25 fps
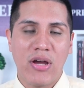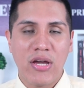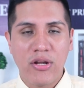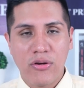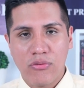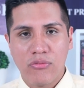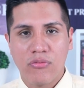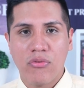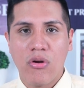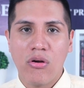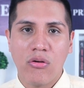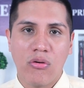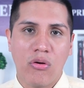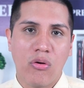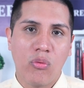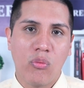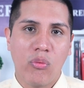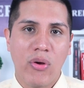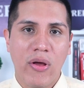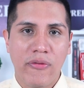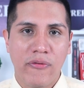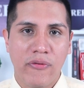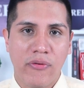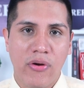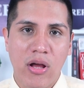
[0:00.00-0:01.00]
right or wrong or
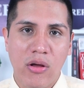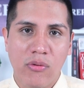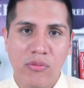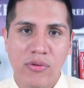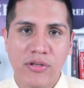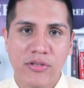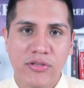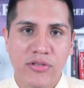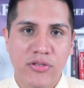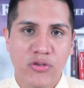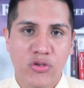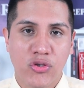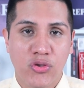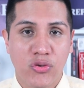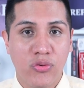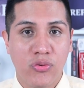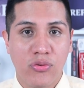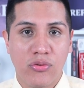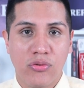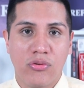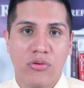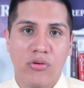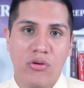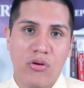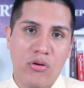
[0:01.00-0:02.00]
whether I was
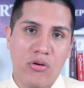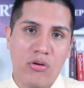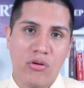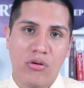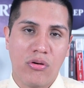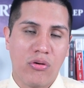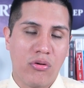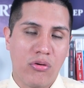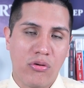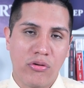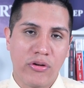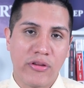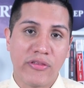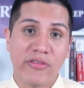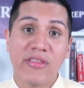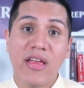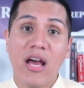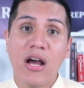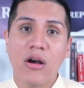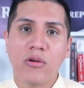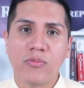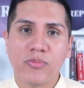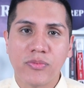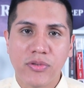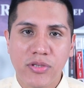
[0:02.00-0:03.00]
sure or, or in
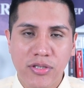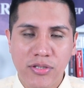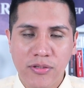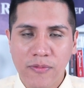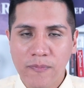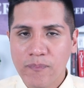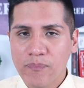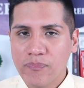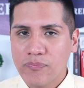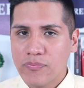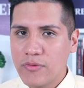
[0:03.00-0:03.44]
doubt